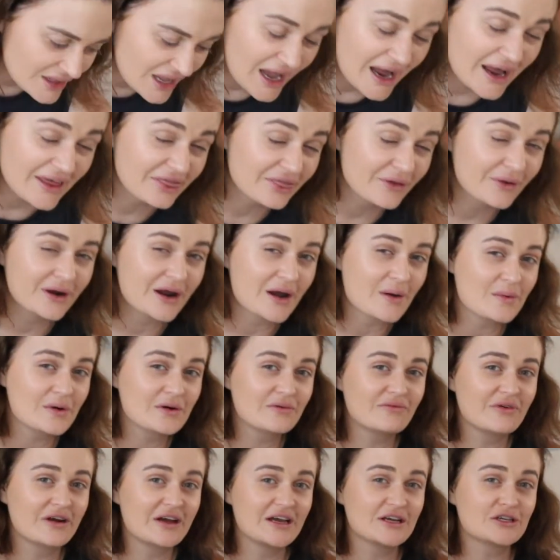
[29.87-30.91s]
I thought I
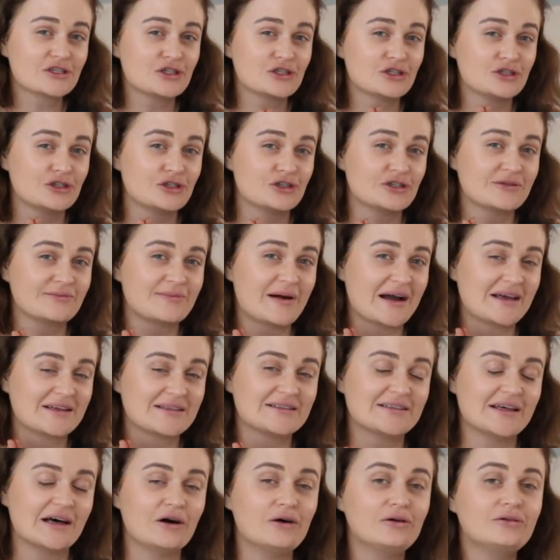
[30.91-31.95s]
would reintroduce
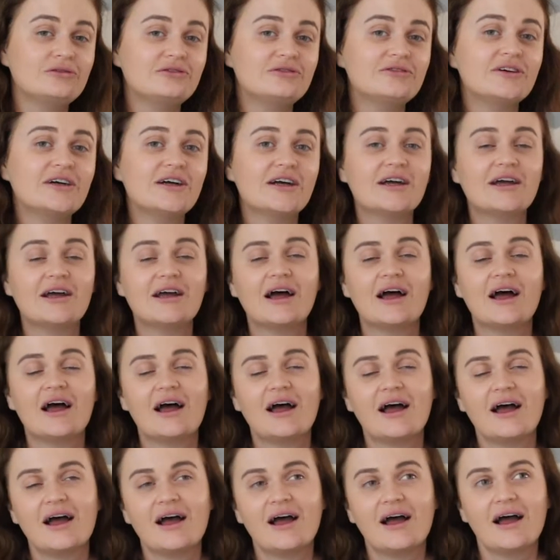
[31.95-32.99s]
myself.
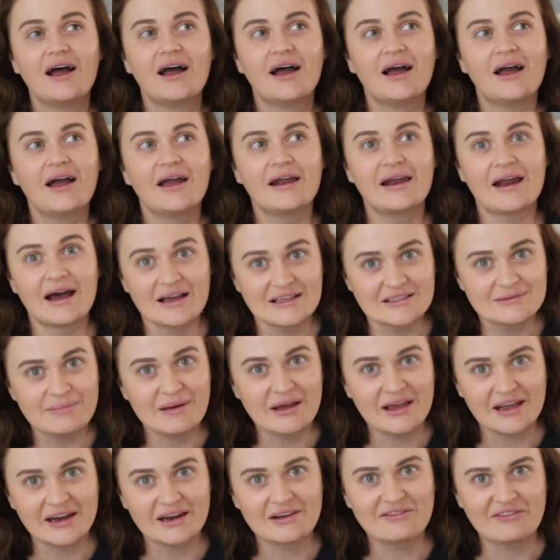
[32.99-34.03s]
It has
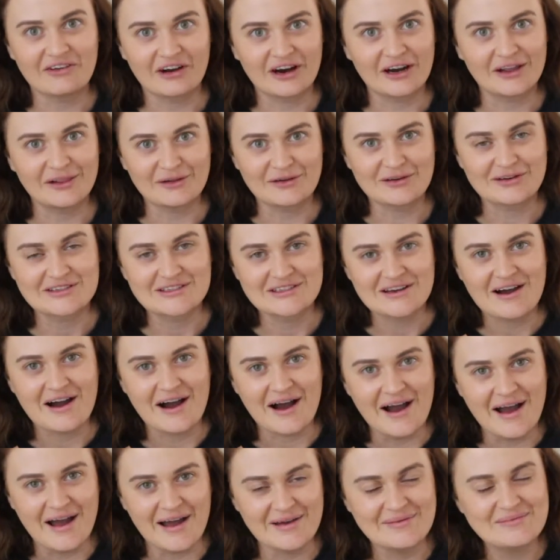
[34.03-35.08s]
been a very long
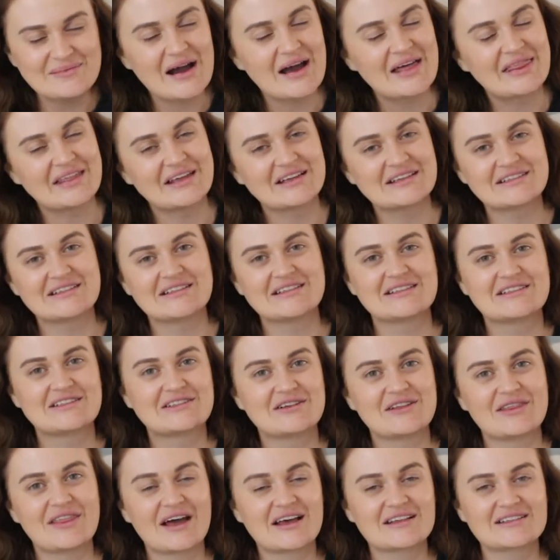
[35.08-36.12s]
time, I think since
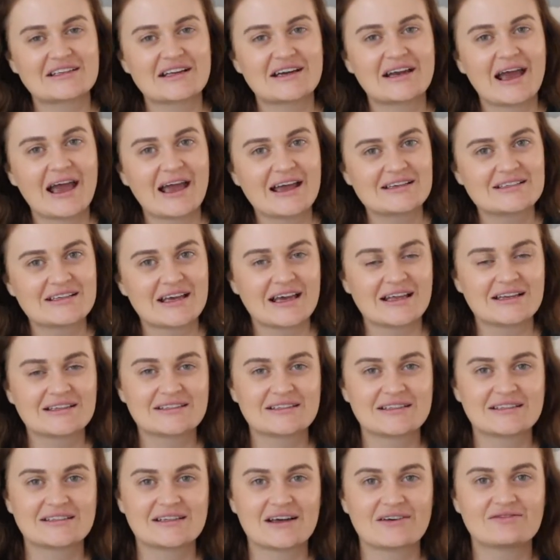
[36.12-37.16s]
2018
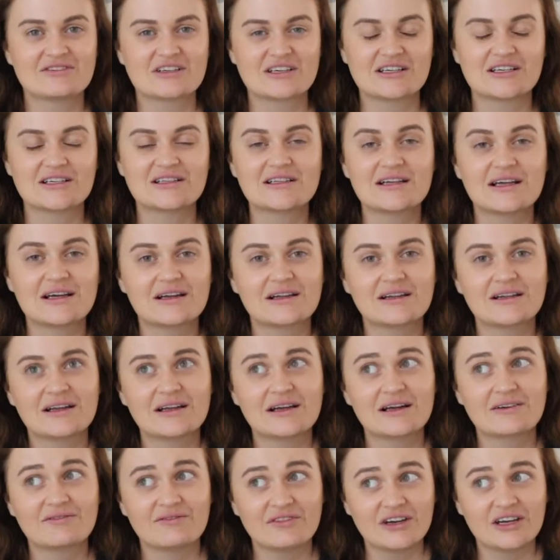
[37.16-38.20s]
since I've done
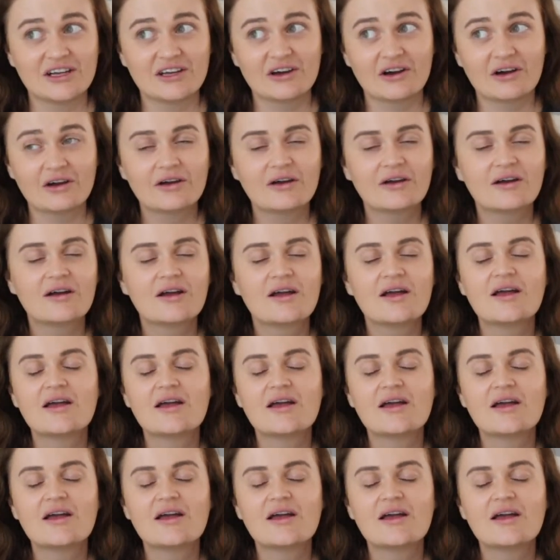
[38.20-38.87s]
a video.